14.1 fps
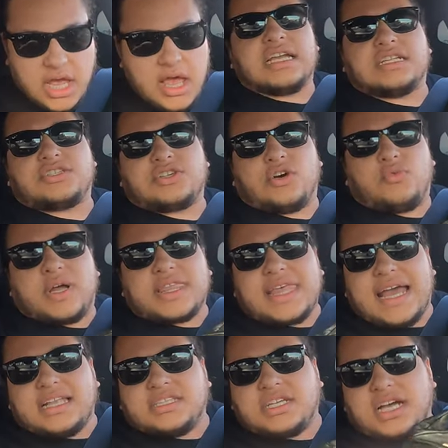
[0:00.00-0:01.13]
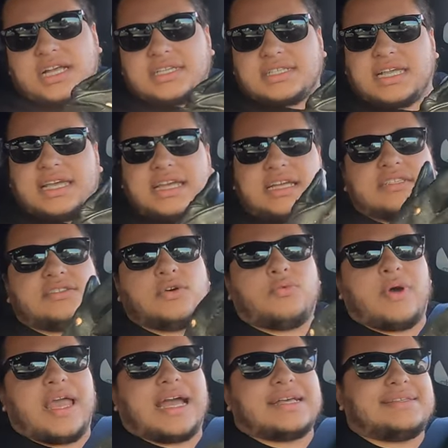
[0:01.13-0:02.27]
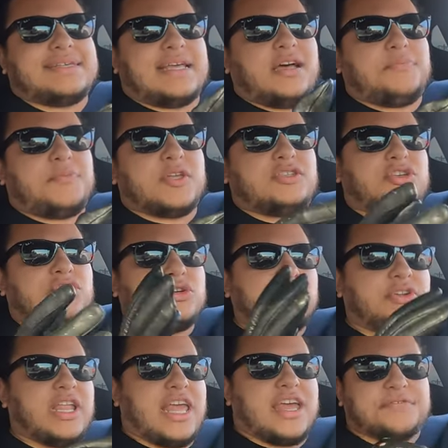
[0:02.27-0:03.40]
And so what that does is the way I set up the tune,